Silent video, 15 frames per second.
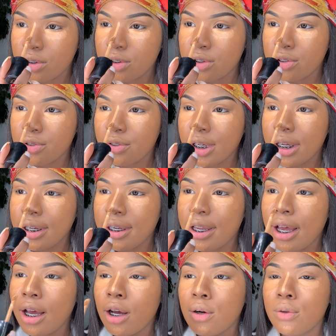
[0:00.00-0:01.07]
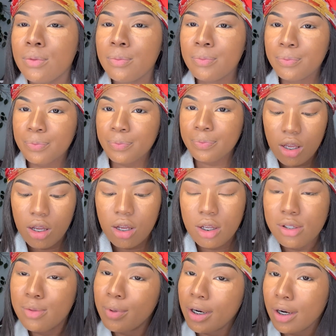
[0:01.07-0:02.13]
straight down,
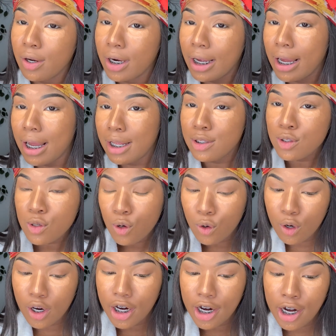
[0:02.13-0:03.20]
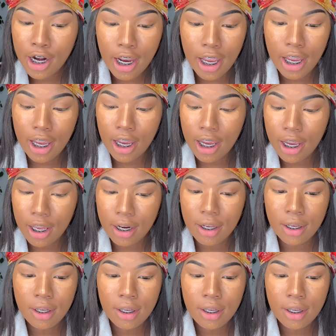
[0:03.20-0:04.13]
because we're going to contour, and